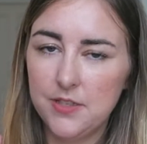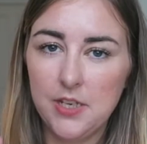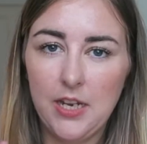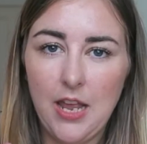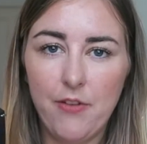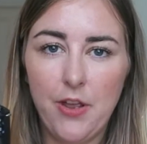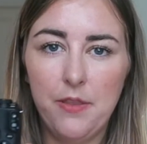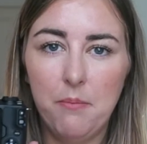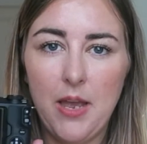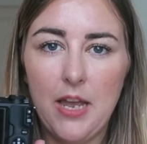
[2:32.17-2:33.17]
so you can have it on
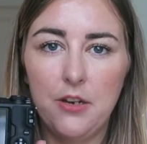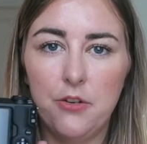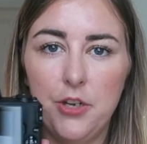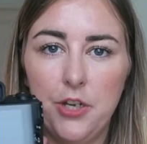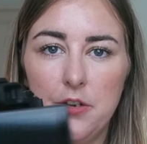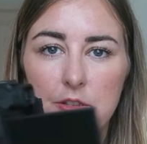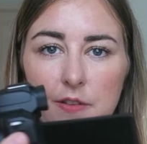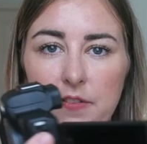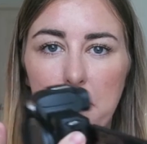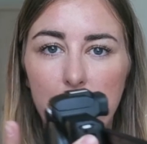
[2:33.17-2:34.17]
the back, or you can also
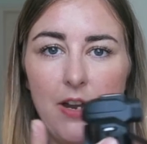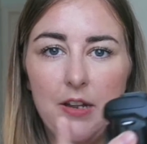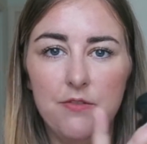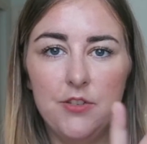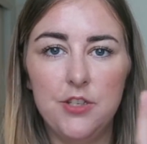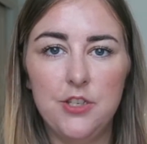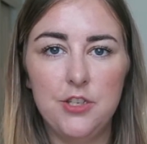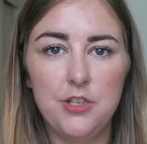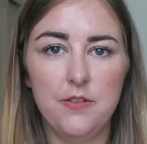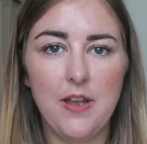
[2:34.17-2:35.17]
flip it around to
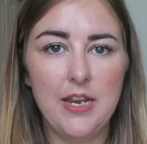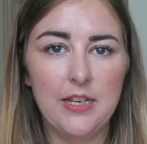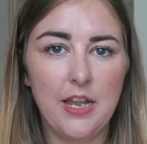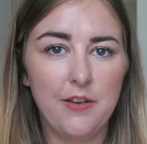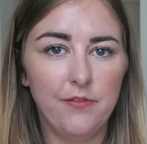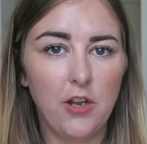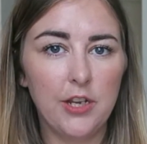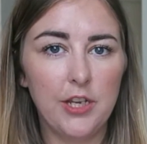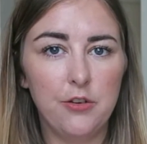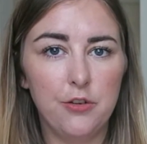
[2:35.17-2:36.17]
do any kind of
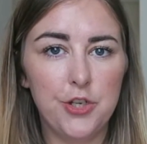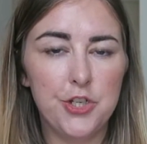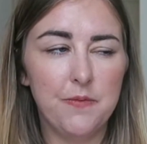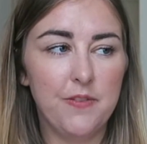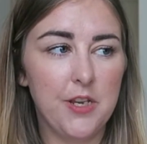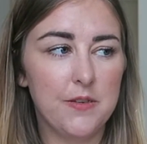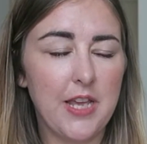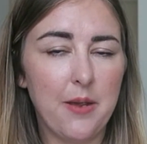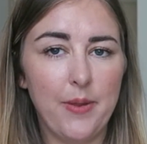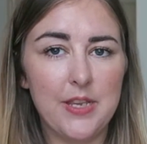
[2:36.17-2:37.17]
vlogging or YouTube videos
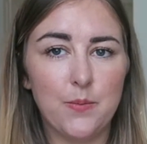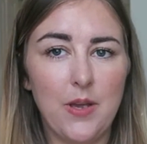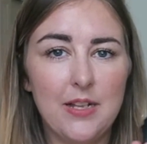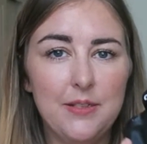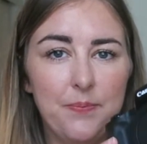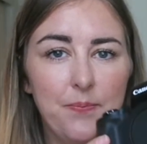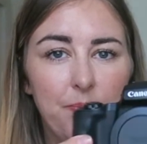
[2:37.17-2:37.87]
that way as well.